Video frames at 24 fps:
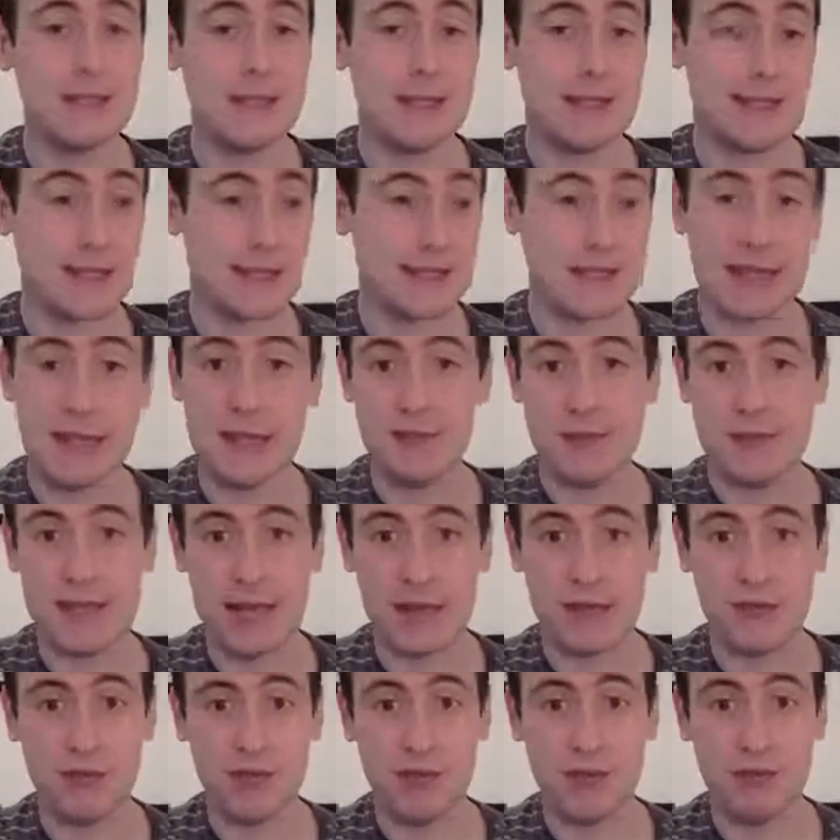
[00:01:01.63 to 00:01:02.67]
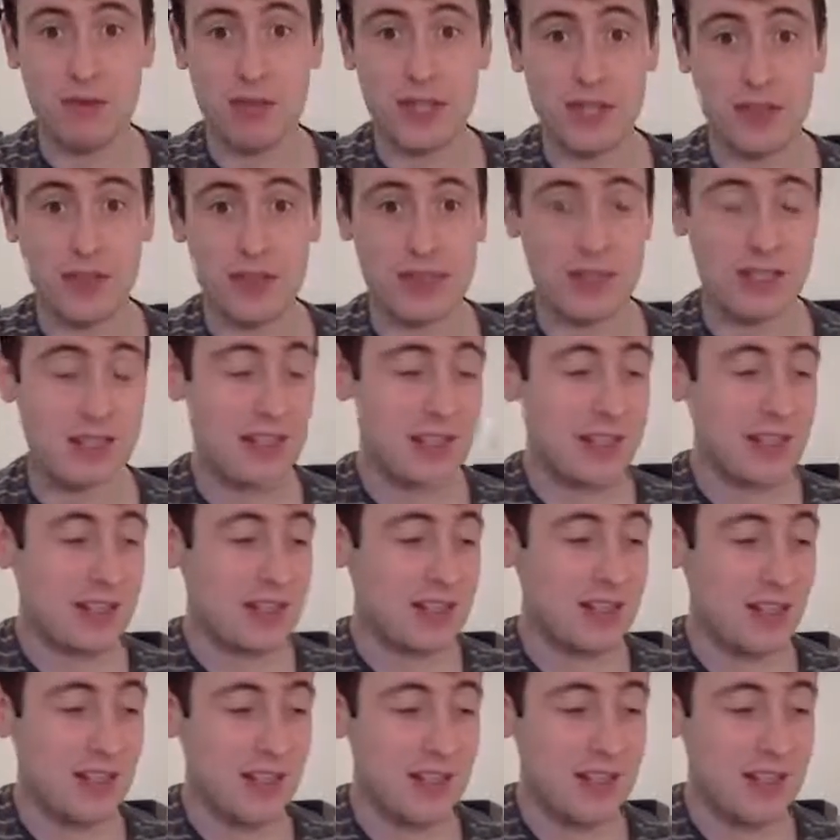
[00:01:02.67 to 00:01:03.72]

and to get them sounding really, really good. So the